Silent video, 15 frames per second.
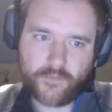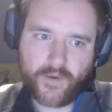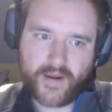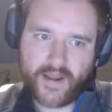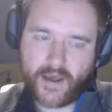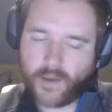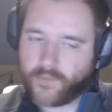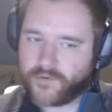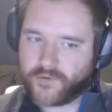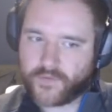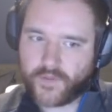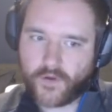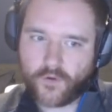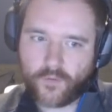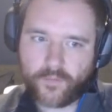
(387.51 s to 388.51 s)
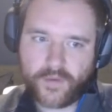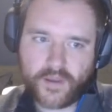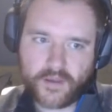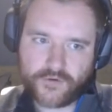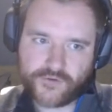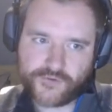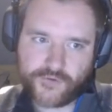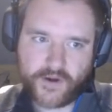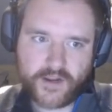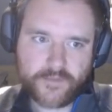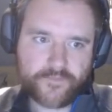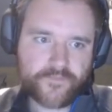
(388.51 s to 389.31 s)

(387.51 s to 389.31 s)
Right now I'm just doing the home page. Great.